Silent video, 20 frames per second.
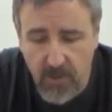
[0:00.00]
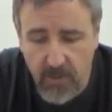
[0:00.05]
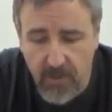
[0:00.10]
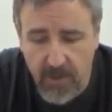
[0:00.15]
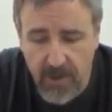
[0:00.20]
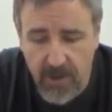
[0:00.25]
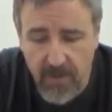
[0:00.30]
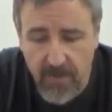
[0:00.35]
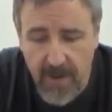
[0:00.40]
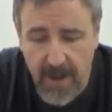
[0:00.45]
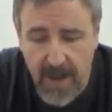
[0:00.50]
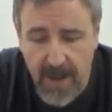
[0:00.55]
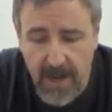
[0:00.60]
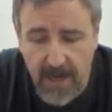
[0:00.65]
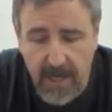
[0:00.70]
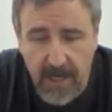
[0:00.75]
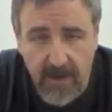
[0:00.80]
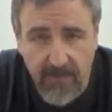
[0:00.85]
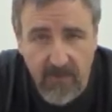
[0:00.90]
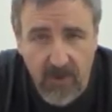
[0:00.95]
a breather
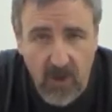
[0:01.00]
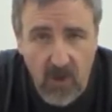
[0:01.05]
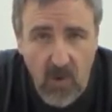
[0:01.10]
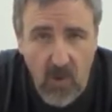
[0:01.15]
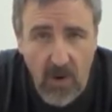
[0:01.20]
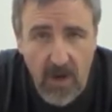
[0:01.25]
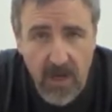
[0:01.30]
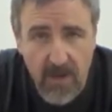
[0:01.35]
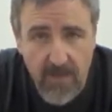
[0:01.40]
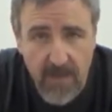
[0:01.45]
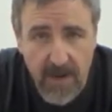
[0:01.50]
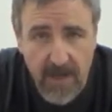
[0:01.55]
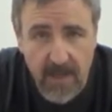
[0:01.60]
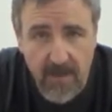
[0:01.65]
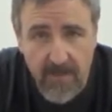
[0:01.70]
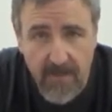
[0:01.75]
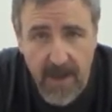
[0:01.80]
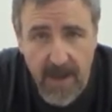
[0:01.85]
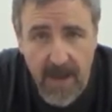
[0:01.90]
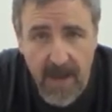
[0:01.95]
bag if they're going to be in
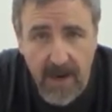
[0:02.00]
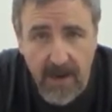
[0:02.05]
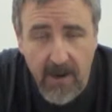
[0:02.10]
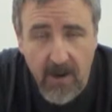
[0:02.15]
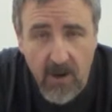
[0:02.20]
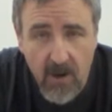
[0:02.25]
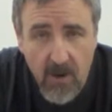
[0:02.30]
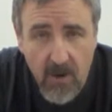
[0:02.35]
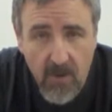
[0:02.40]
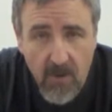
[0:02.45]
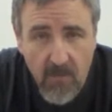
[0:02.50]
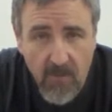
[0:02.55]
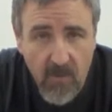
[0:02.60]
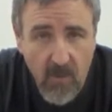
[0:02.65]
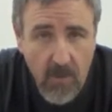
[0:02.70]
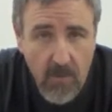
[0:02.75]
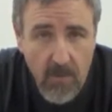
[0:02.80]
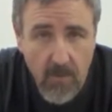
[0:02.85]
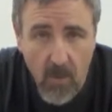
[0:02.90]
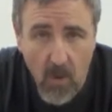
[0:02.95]
the bag
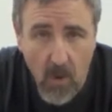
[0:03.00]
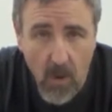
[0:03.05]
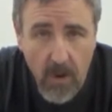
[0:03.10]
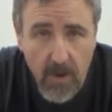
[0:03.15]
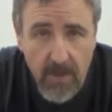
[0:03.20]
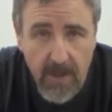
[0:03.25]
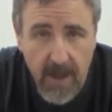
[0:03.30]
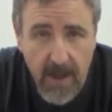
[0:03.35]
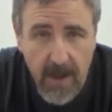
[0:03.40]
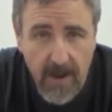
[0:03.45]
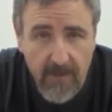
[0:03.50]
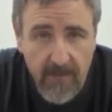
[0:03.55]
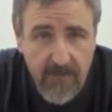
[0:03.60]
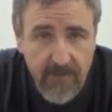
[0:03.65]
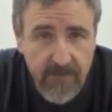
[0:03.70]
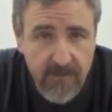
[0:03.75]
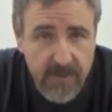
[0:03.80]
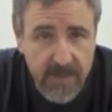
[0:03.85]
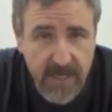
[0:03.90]
for more than,